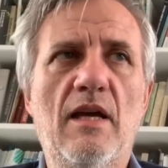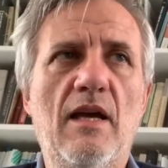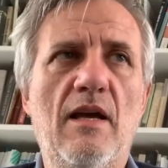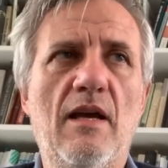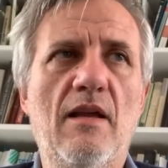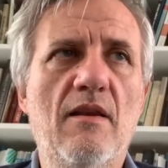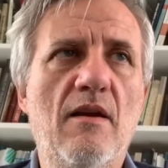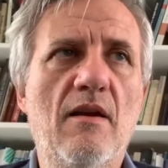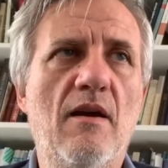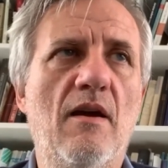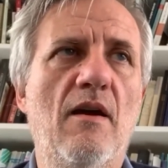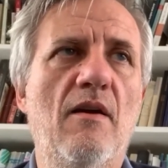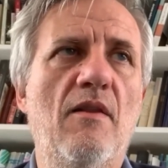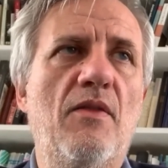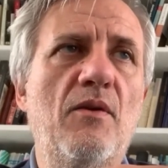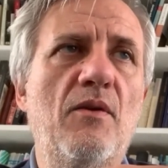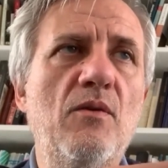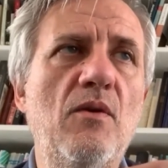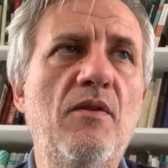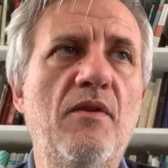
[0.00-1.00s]
And
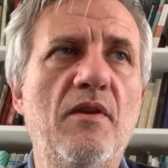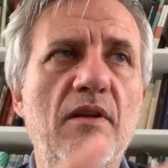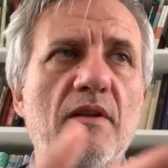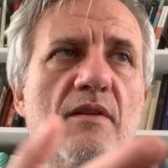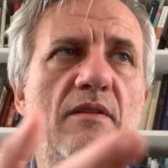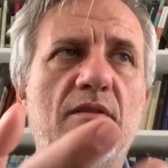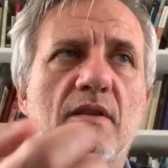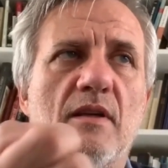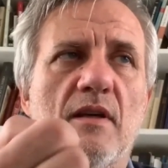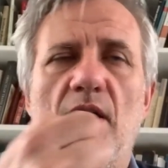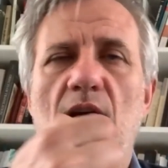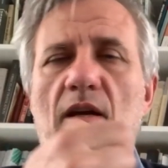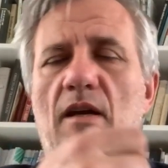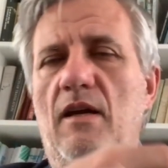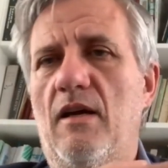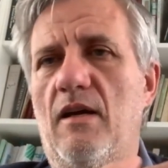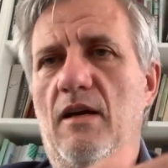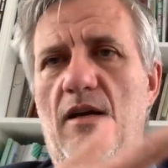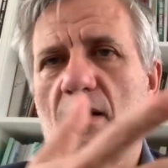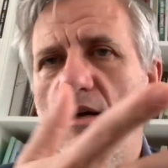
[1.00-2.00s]
through this
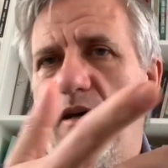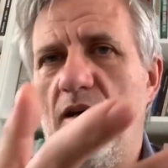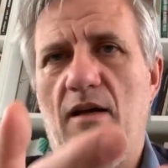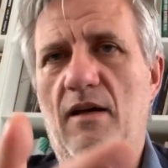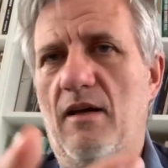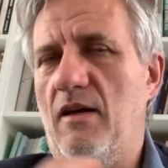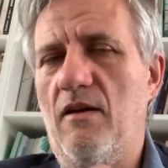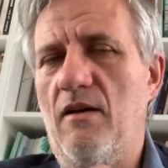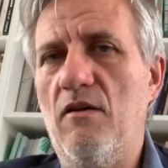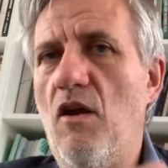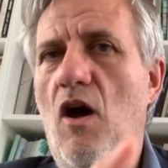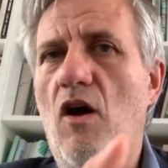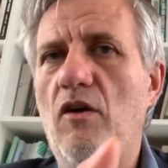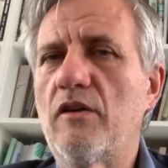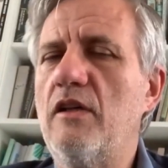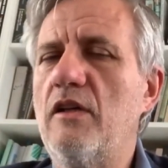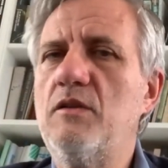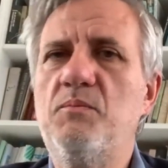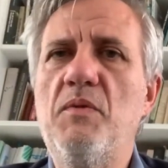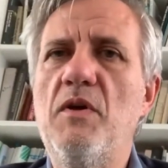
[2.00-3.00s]

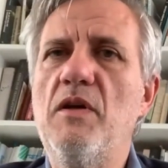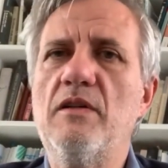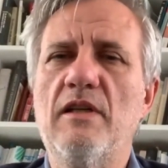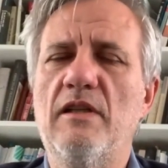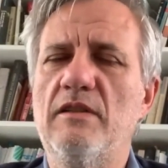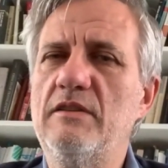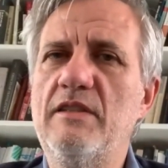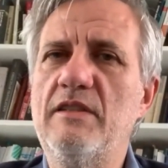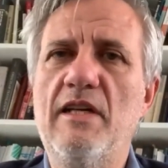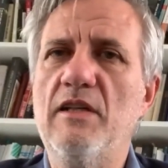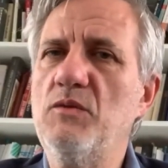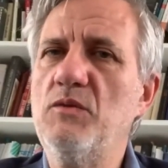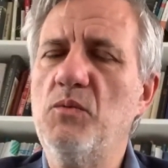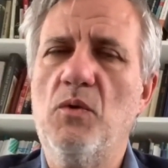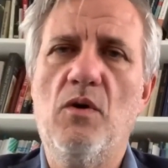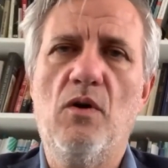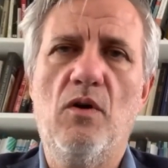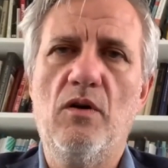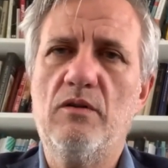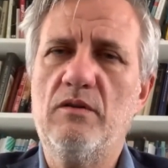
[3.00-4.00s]
long experience, he has
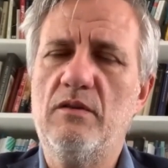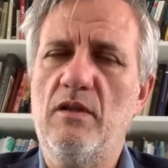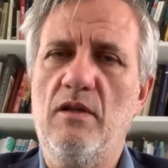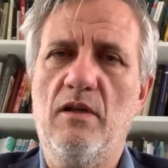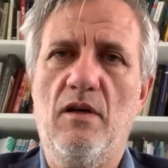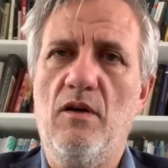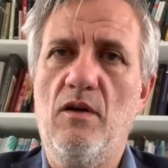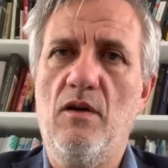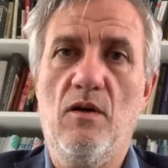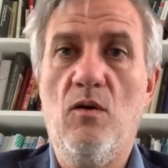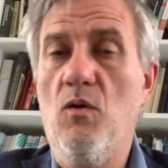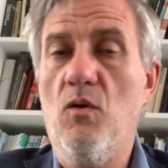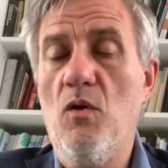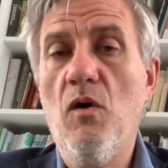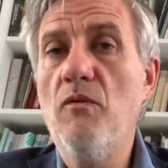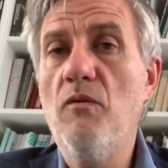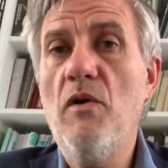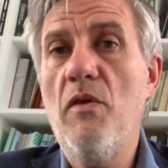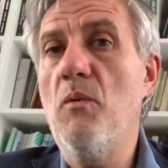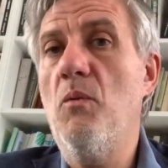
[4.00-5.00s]
worked all
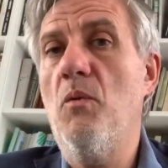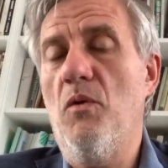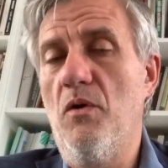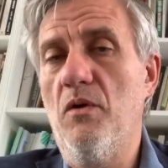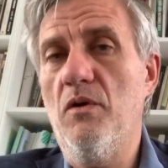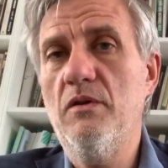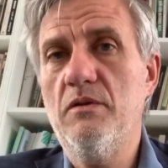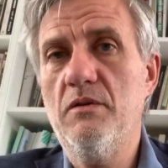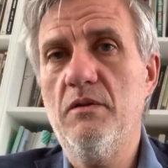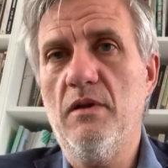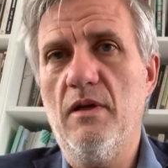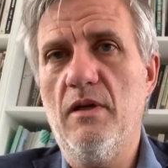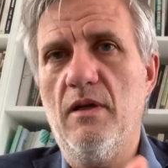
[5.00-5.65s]
over the world.